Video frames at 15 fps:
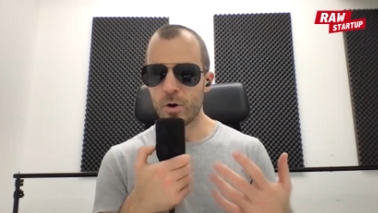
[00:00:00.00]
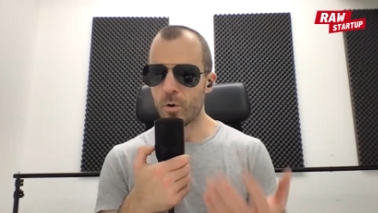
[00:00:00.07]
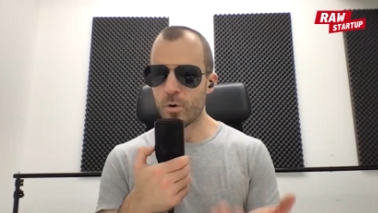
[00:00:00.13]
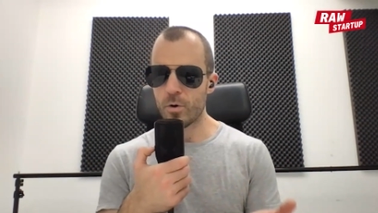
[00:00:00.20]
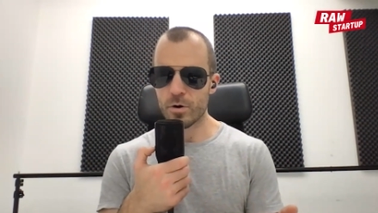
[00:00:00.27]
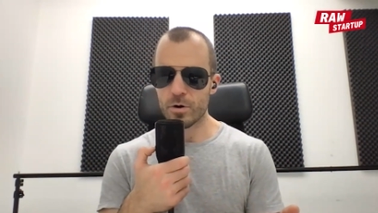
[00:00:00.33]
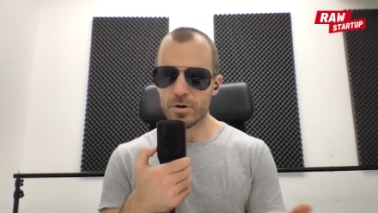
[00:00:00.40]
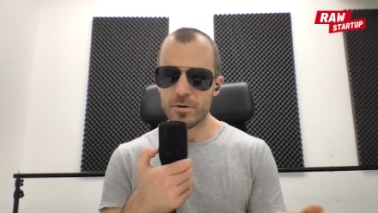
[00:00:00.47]

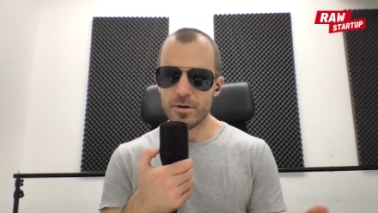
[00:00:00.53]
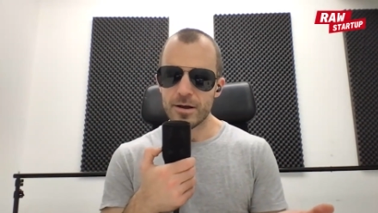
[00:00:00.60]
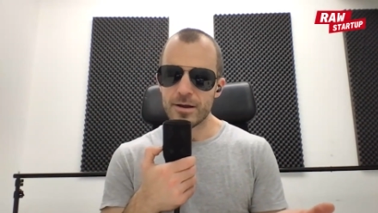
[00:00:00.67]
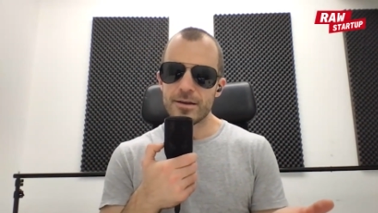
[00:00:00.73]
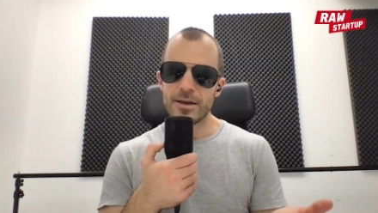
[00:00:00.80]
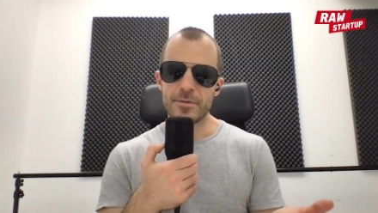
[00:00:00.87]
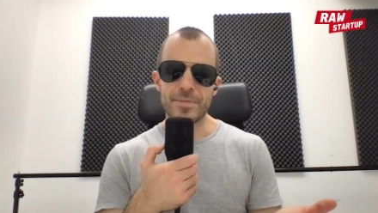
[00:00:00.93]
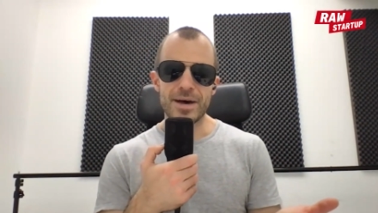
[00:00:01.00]
Or
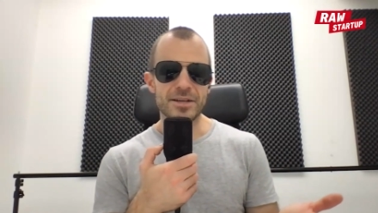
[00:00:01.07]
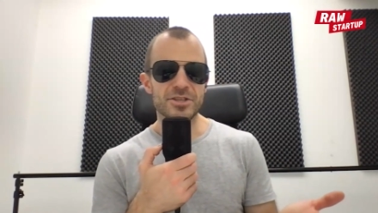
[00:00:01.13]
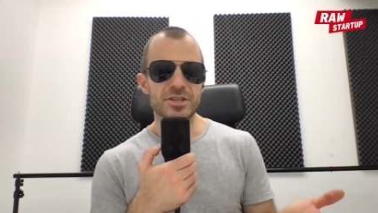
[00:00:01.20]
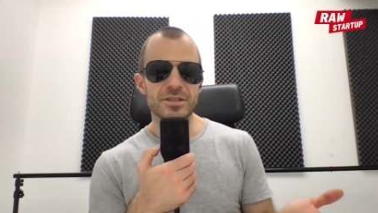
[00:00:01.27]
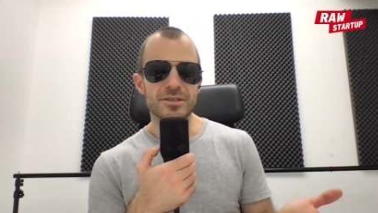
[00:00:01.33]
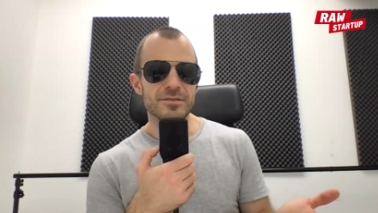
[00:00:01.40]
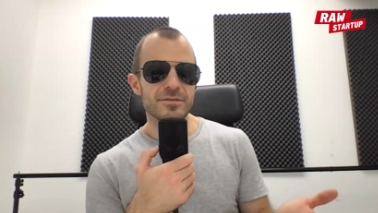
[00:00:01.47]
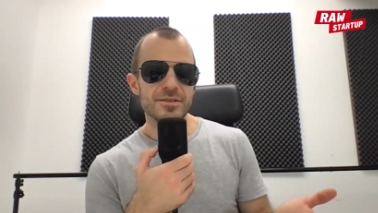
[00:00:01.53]

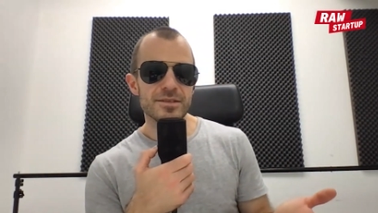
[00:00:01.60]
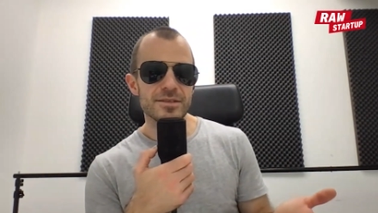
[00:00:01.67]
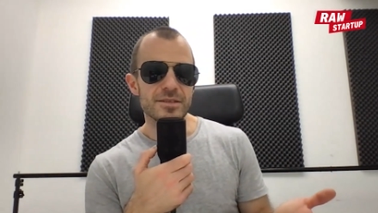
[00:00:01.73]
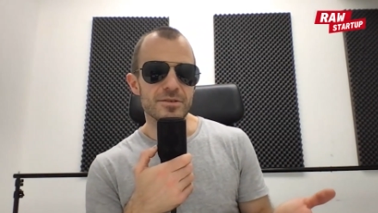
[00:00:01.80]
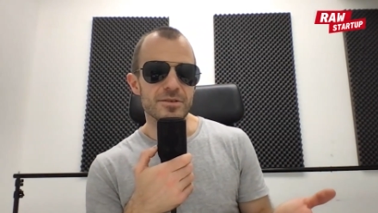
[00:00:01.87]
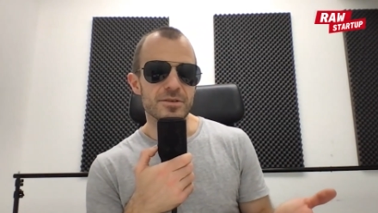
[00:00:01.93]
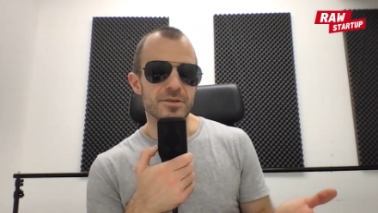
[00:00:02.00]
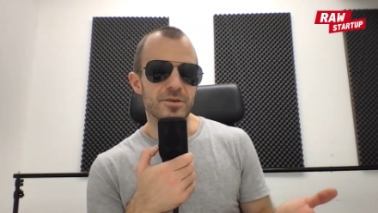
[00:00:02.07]
imagine,
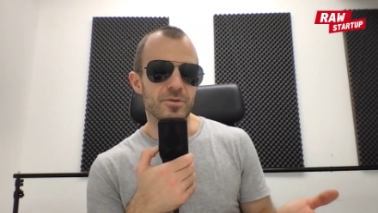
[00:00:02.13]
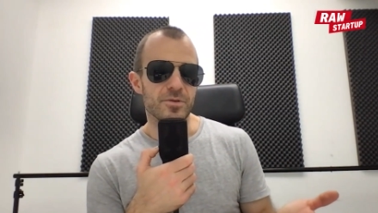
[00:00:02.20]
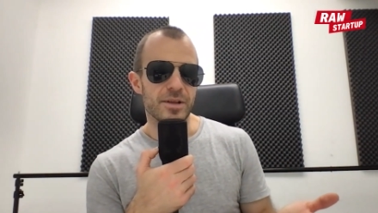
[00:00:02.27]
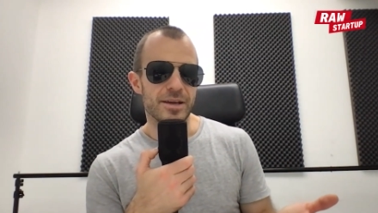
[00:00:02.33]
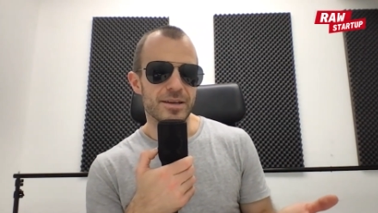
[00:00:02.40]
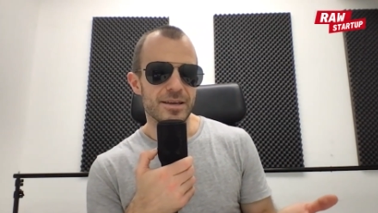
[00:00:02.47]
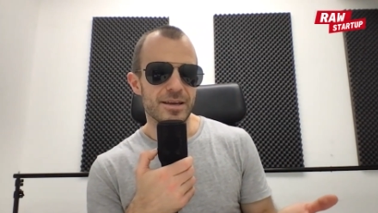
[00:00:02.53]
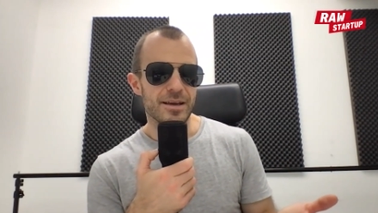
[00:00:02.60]
you, you know,
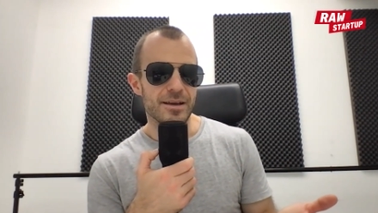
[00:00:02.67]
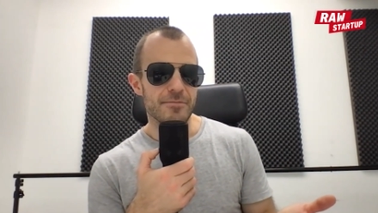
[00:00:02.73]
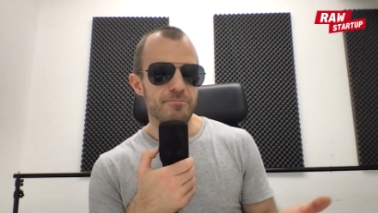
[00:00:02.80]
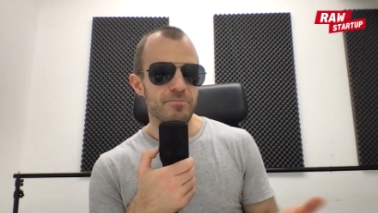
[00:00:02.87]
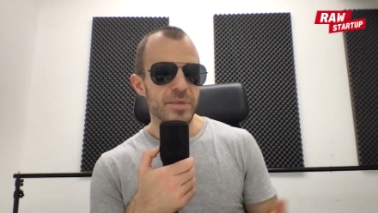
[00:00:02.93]
like, uh,